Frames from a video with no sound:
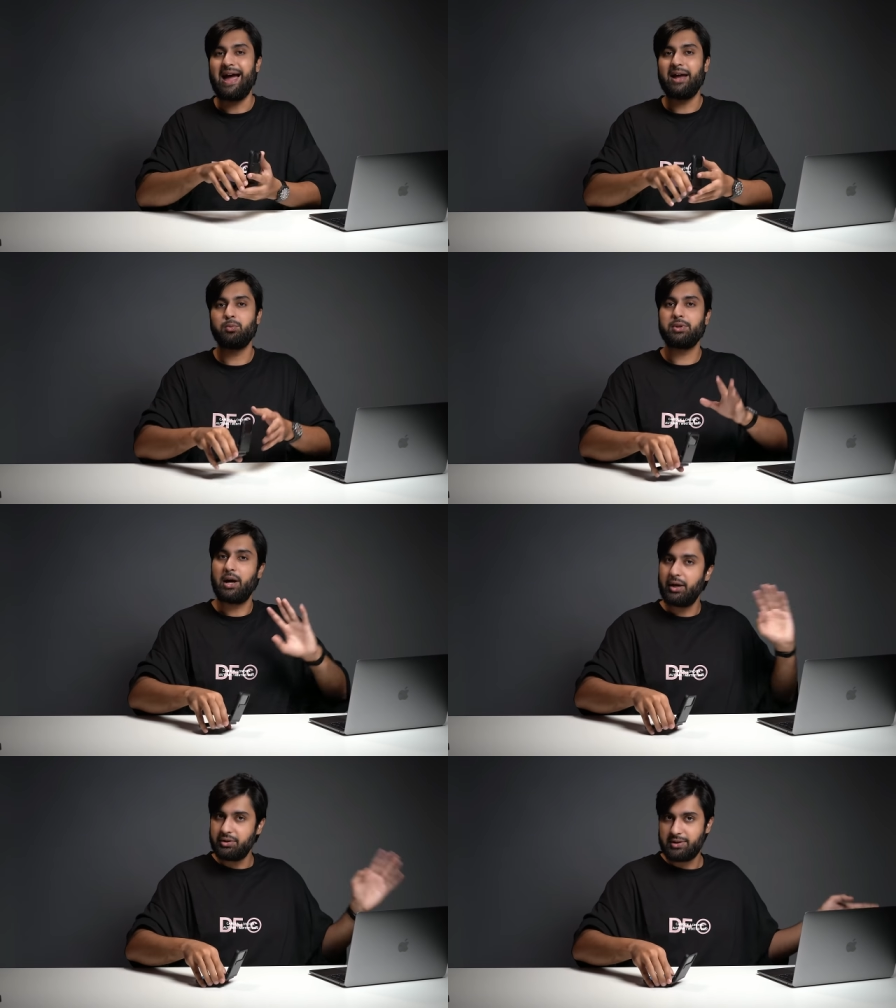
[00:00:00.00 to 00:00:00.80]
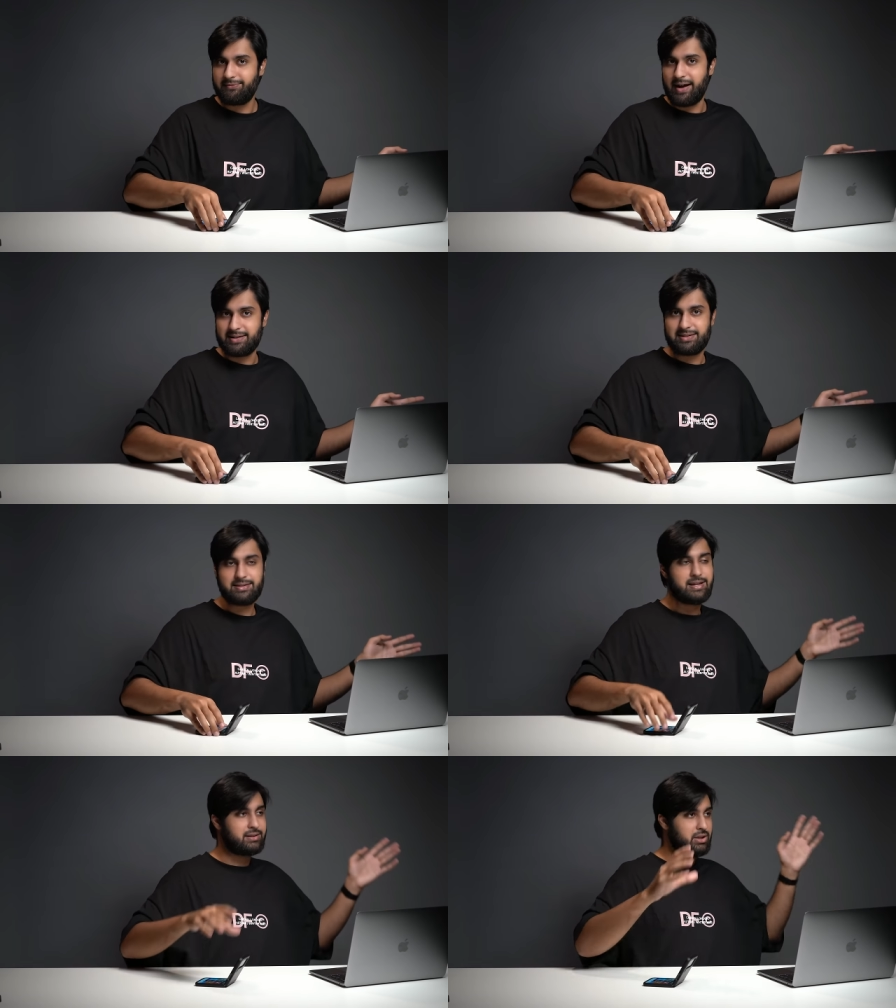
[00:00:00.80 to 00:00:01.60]
And with other
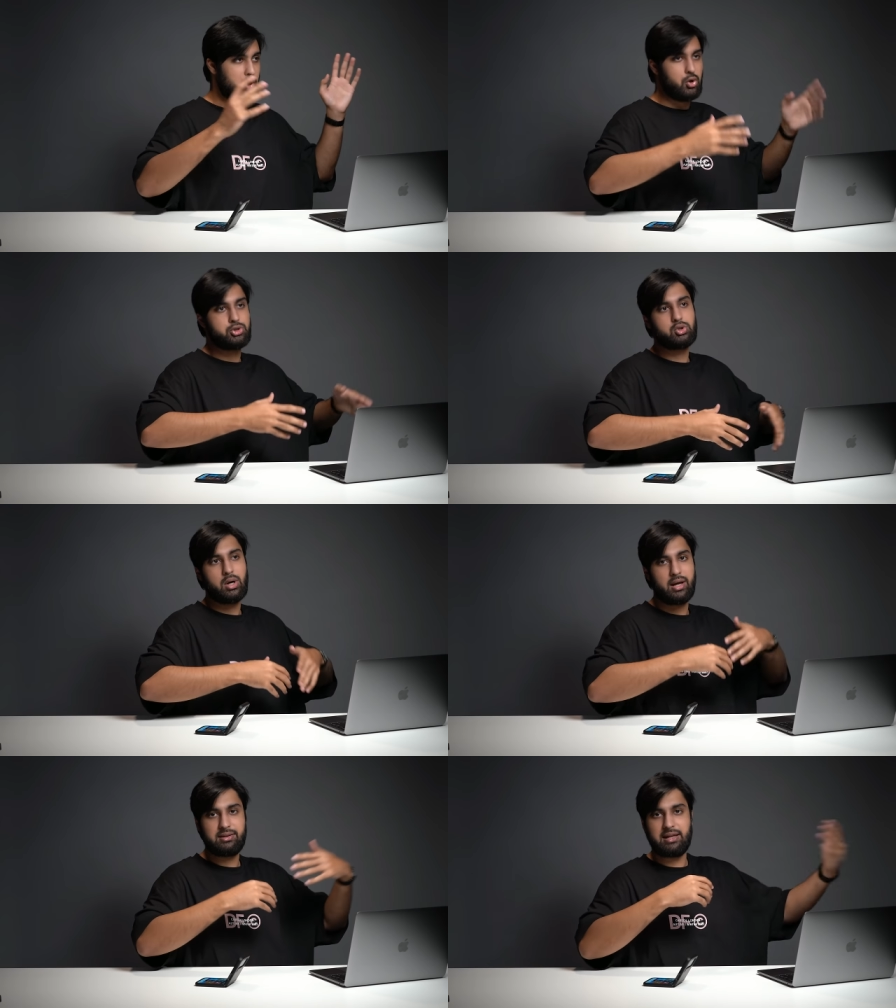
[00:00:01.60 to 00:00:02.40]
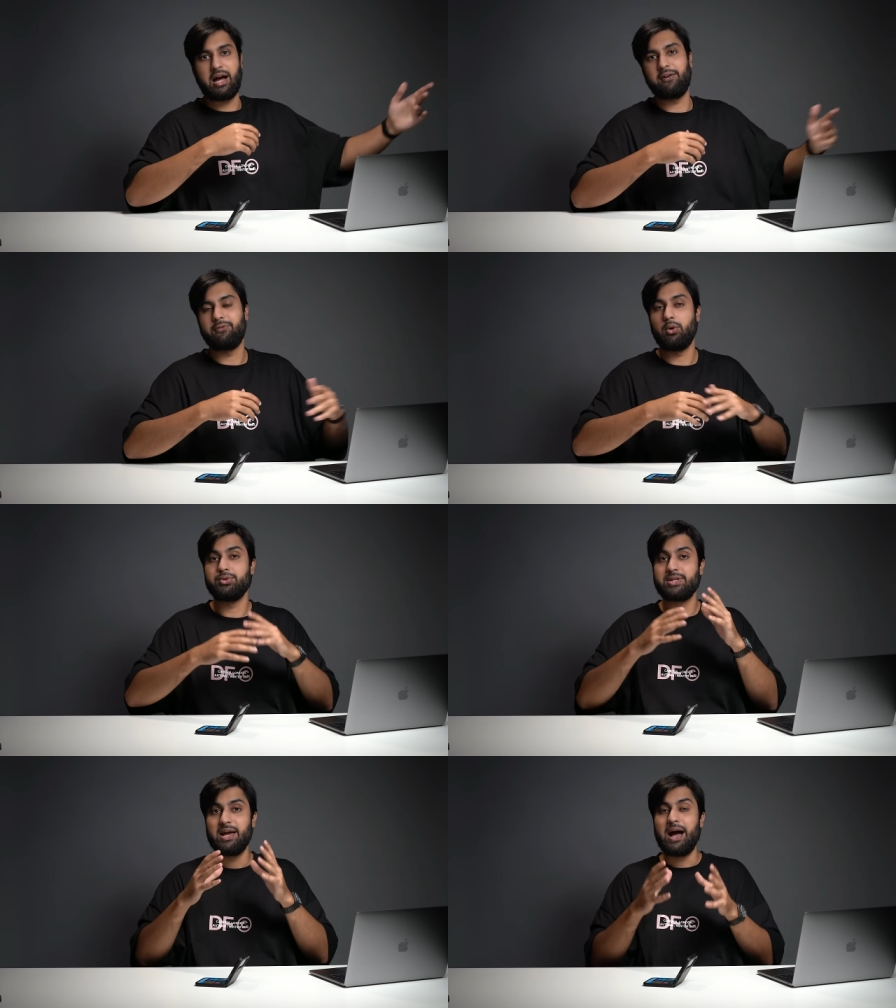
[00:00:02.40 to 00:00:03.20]
devices like the Ultra and the
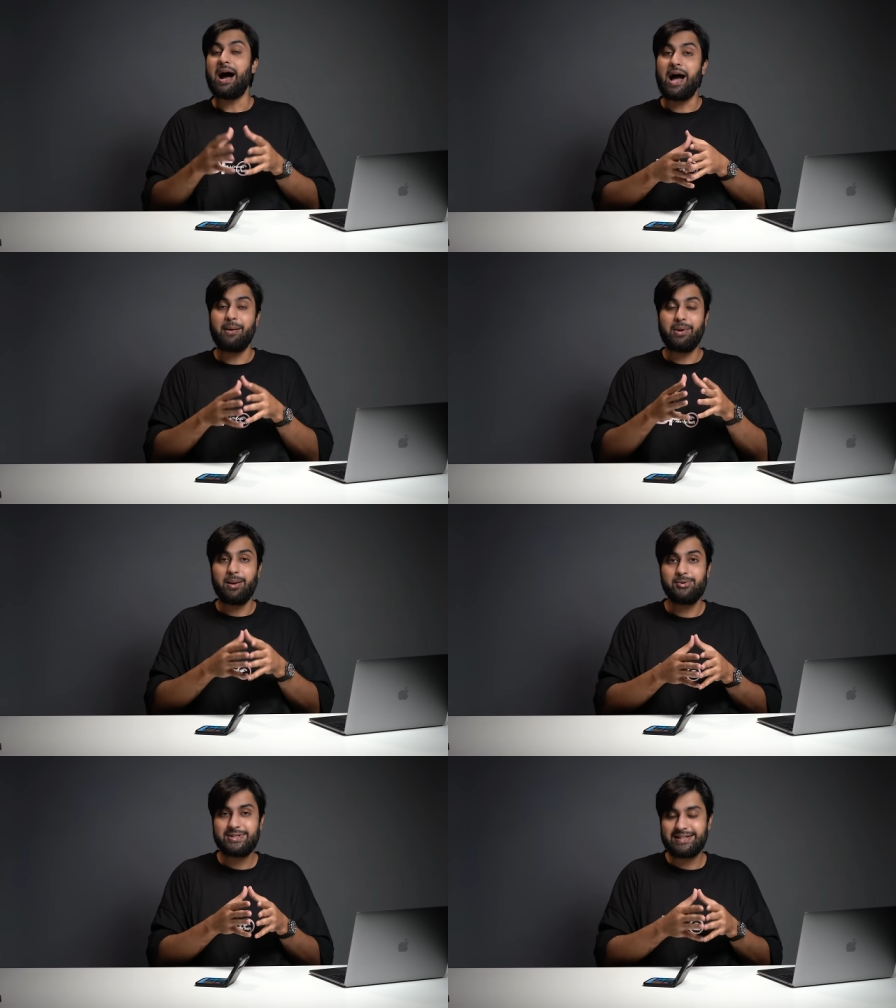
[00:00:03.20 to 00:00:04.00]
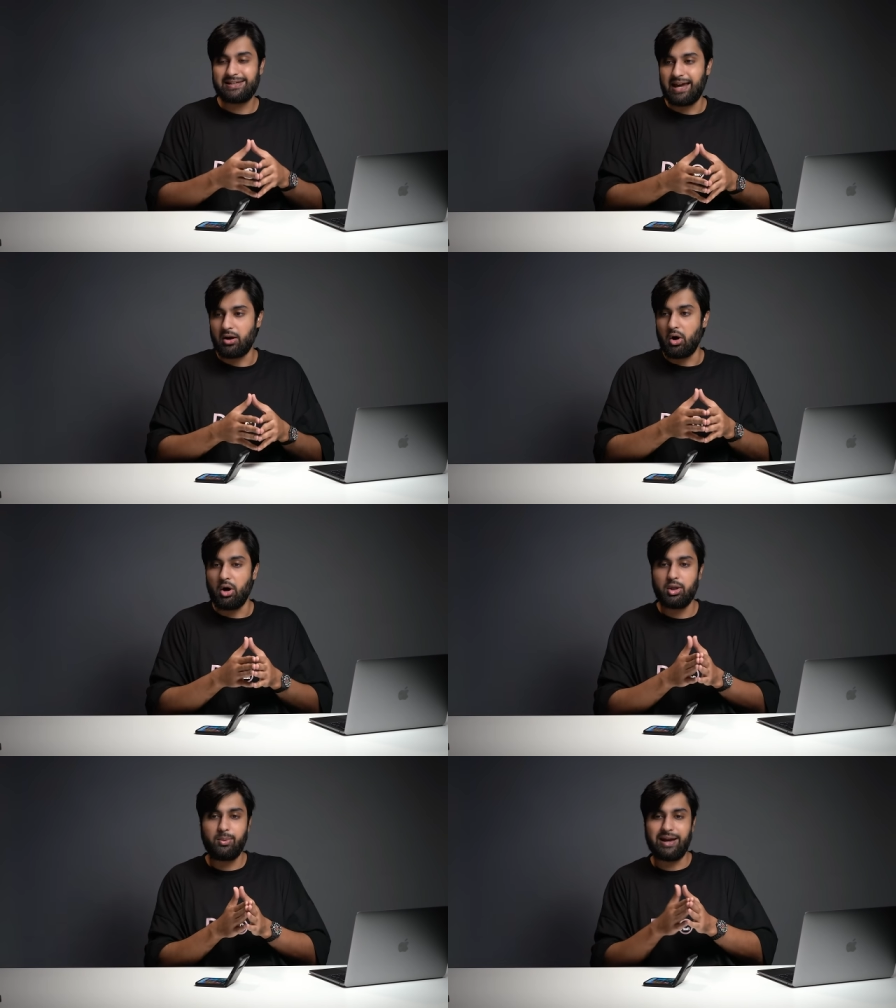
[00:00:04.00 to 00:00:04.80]
iPhones, I'm able to get
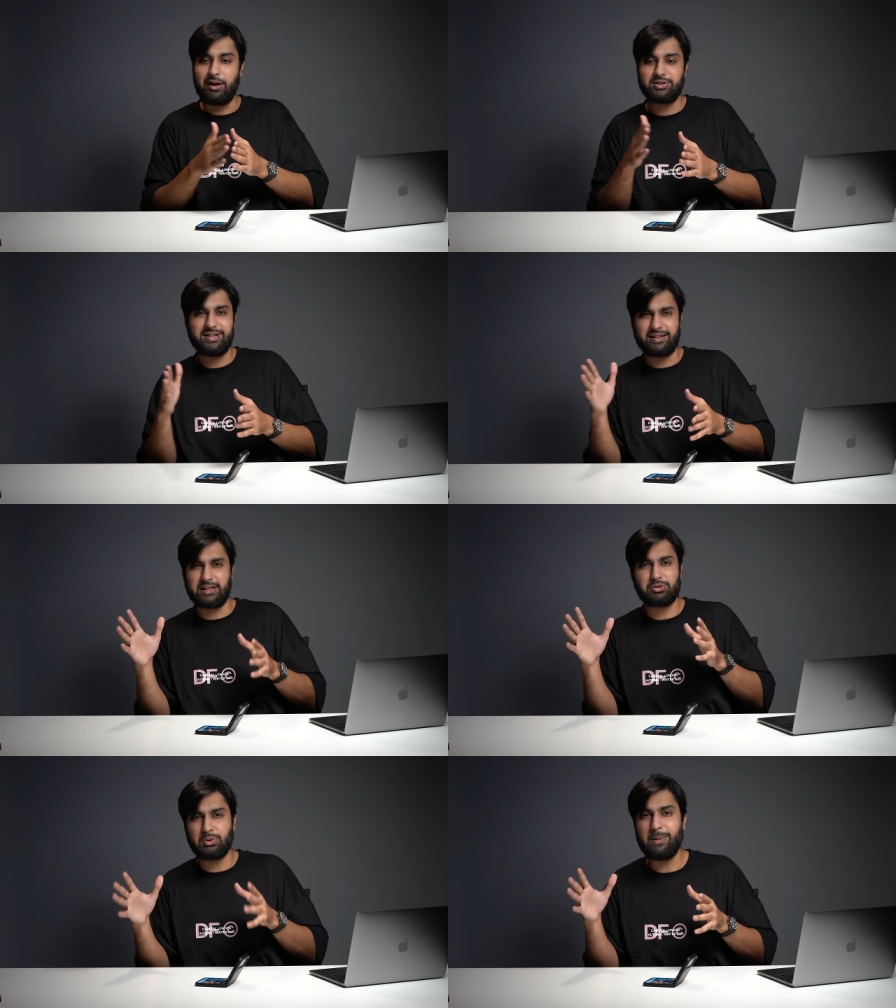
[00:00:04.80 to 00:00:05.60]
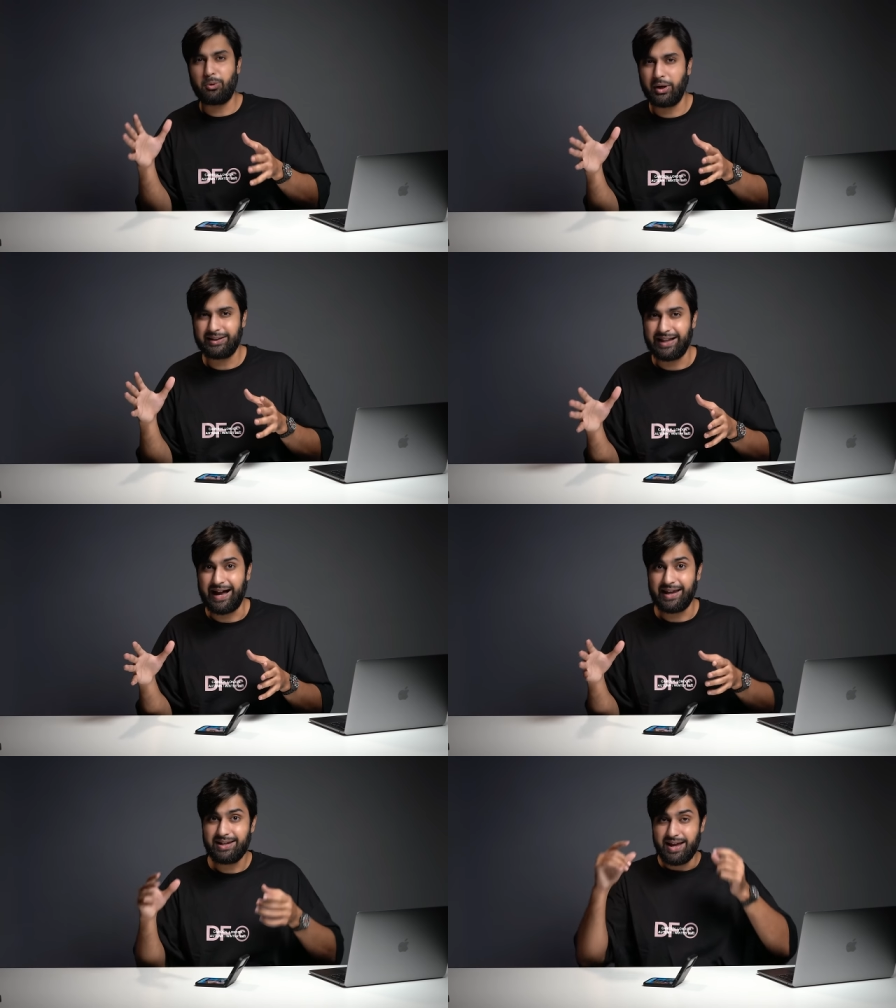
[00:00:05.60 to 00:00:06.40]
all the way out to like the three point
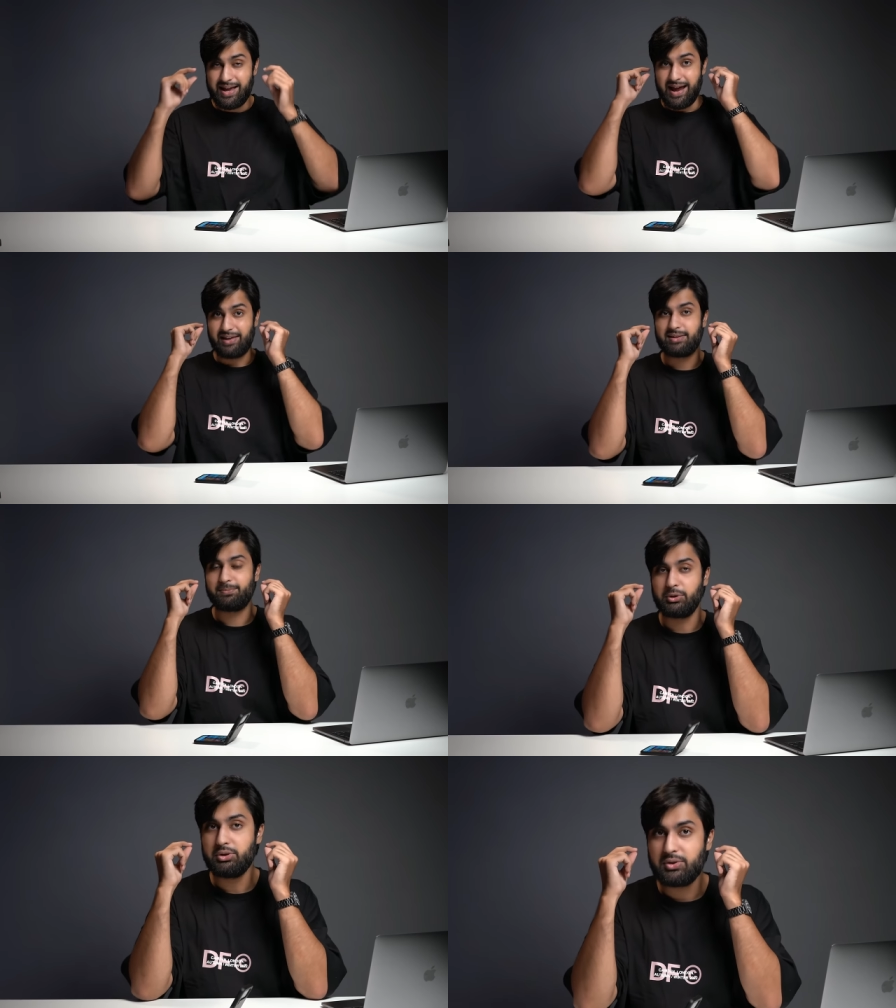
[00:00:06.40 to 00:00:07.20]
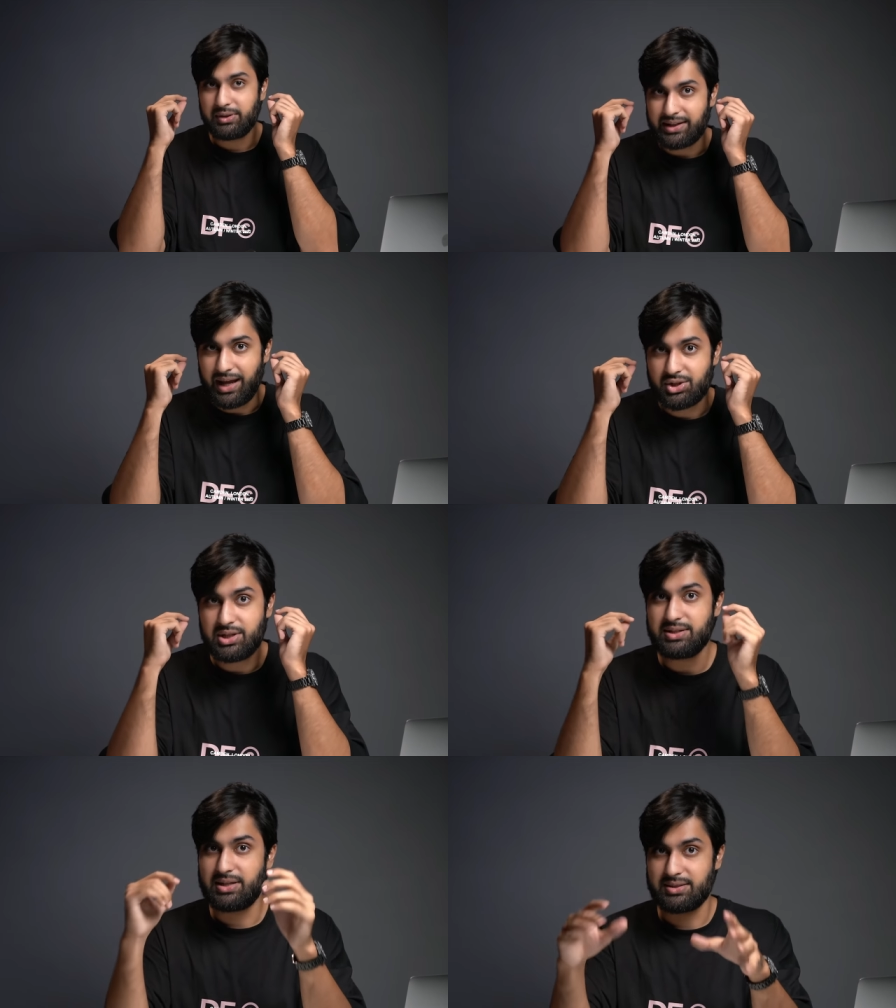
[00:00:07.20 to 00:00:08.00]
line and the Bluetooth
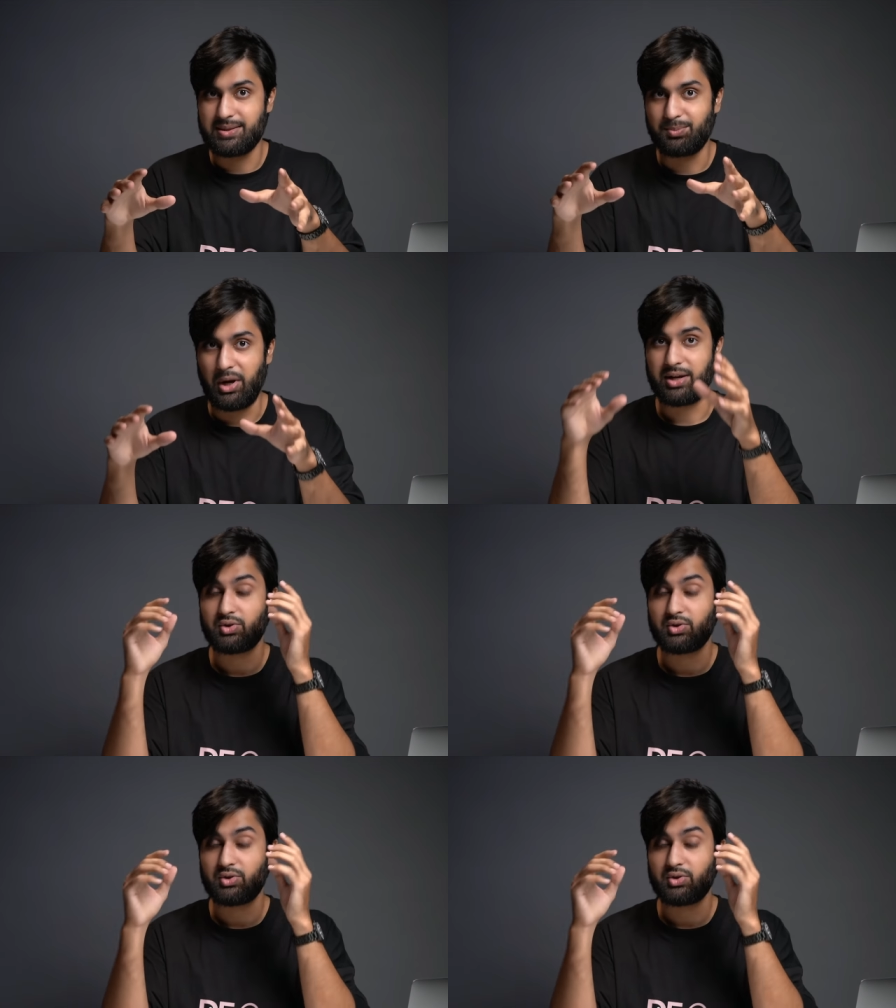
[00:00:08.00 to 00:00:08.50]
connection doesn't break.